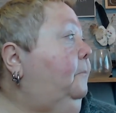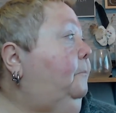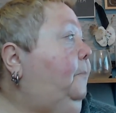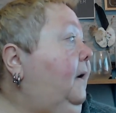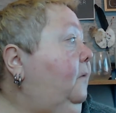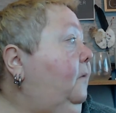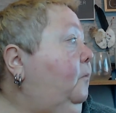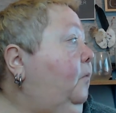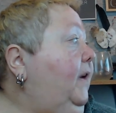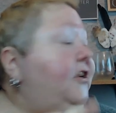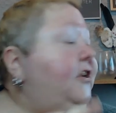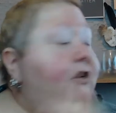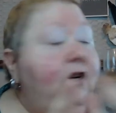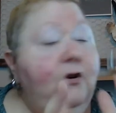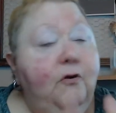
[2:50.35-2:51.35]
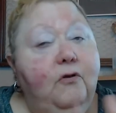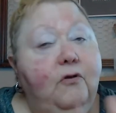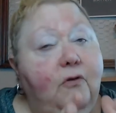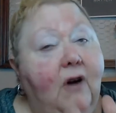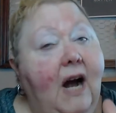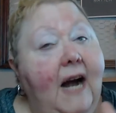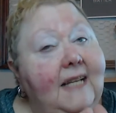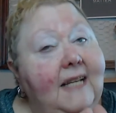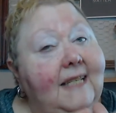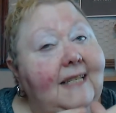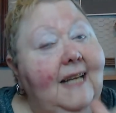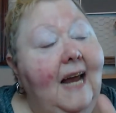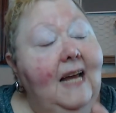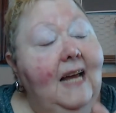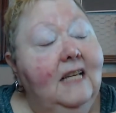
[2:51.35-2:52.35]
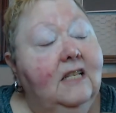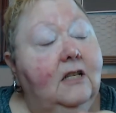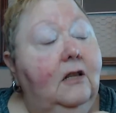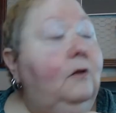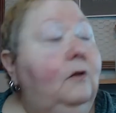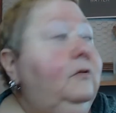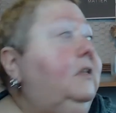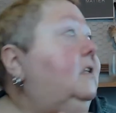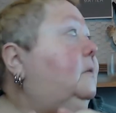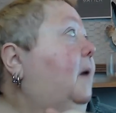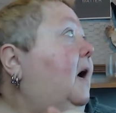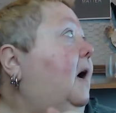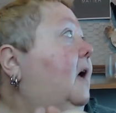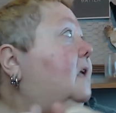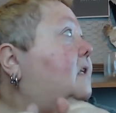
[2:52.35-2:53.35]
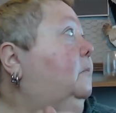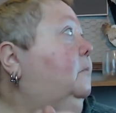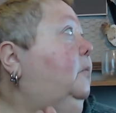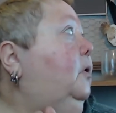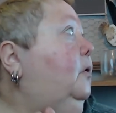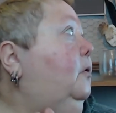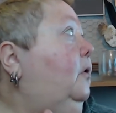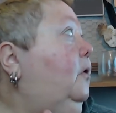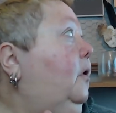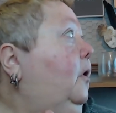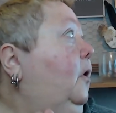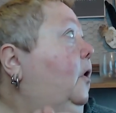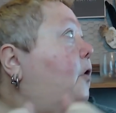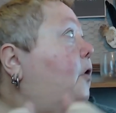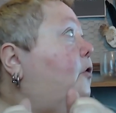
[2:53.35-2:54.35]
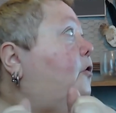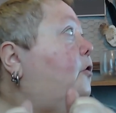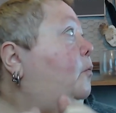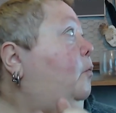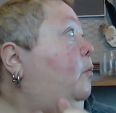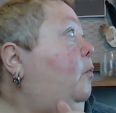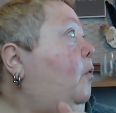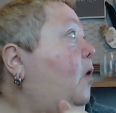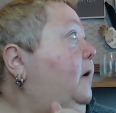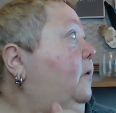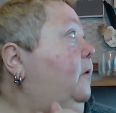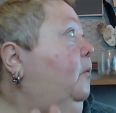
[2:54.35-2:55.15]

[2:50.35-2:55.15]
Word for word: But we do try to stay as close as possible to what